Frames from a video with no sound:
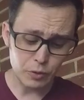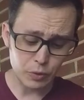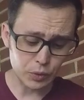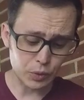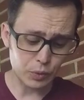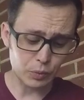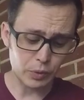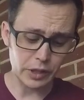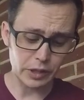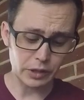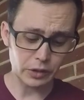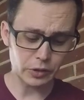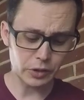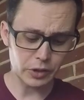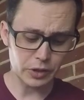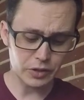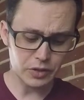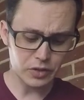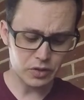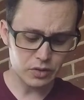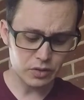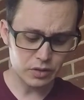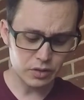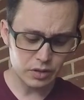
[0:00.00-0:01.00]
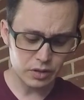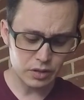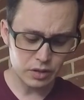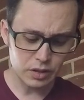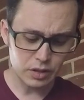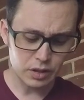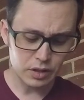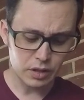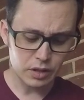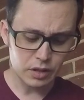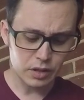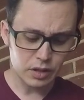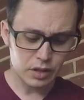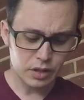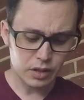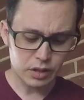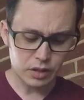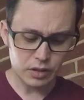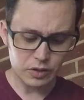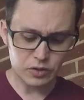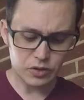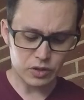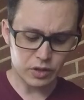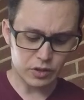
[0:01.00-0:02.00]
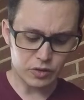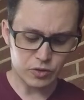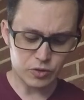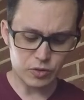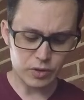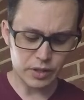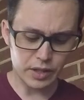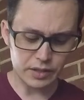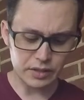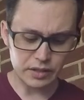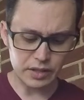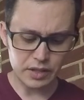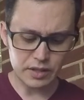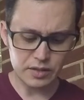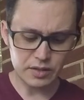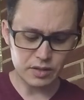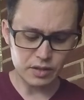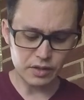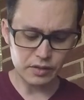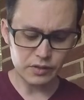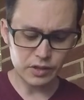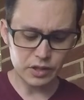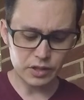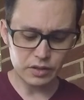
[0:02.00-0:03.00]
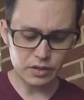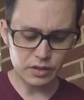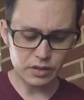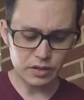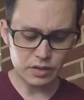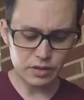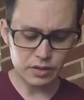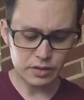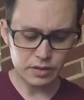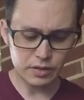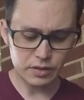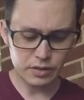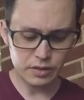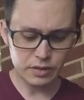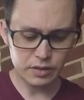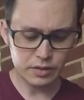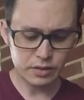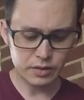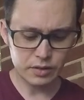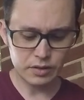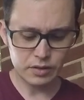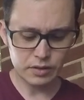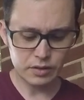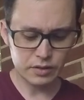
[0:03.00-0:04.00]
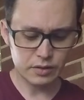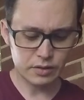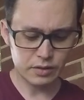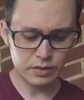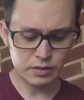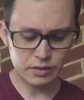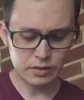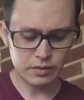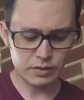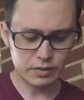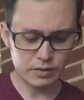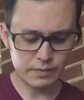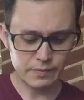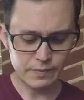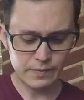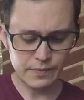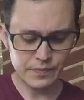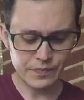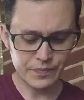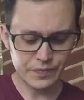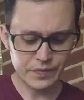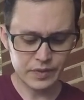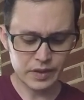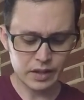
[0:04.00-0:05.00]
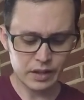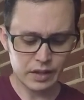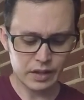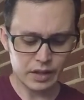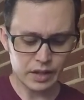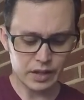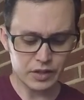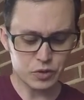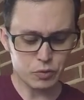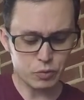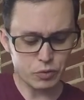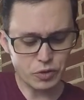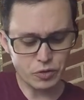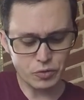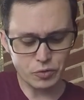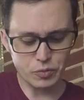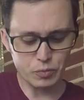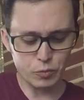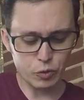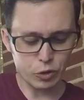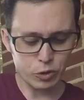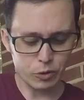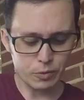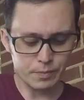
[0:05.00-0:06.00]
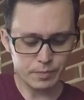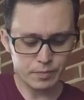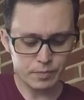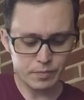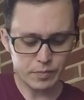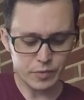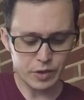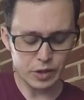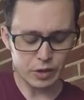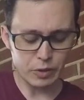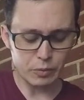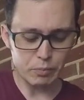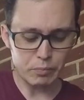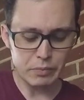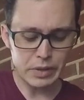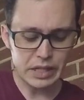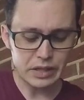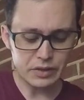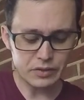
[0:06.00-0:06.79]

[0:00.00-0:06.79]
with the way it looks. Let's go ahead and try a taste of it. I just wish there was more, meat